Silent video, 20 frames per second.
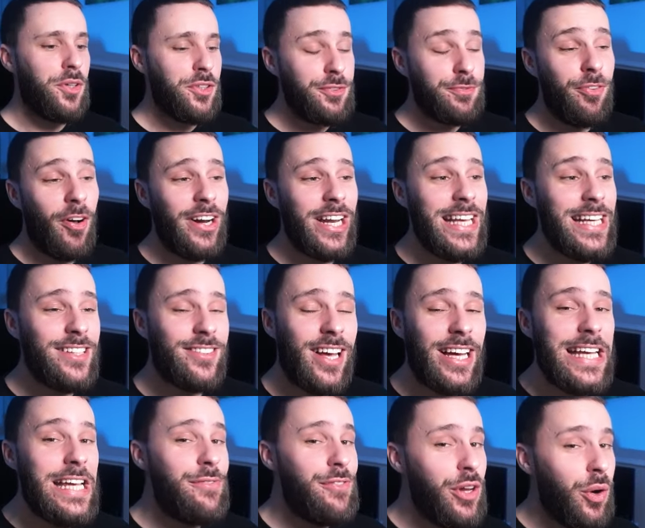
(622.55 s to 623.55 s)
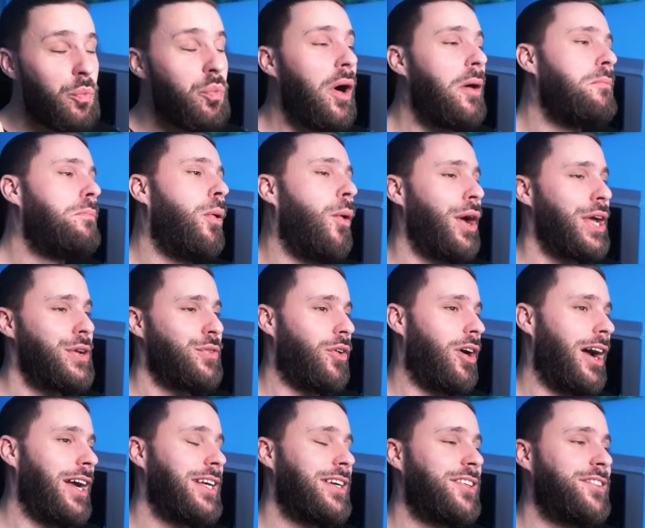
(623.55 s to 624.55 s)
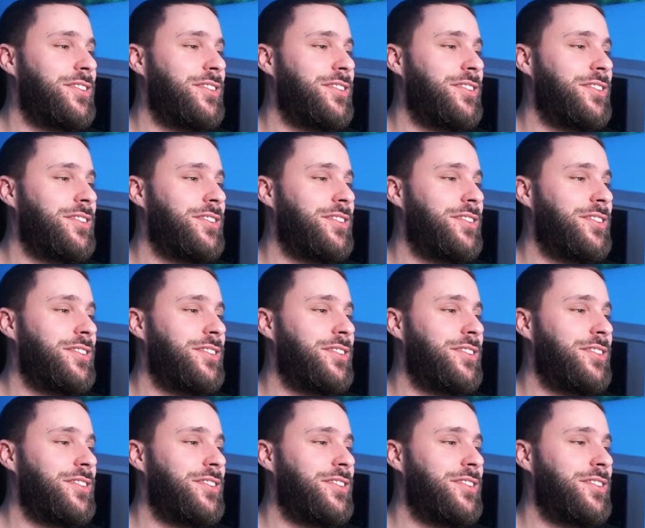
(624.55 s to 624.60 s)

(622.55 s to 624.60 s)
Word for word: What's funny is that even at one point, right,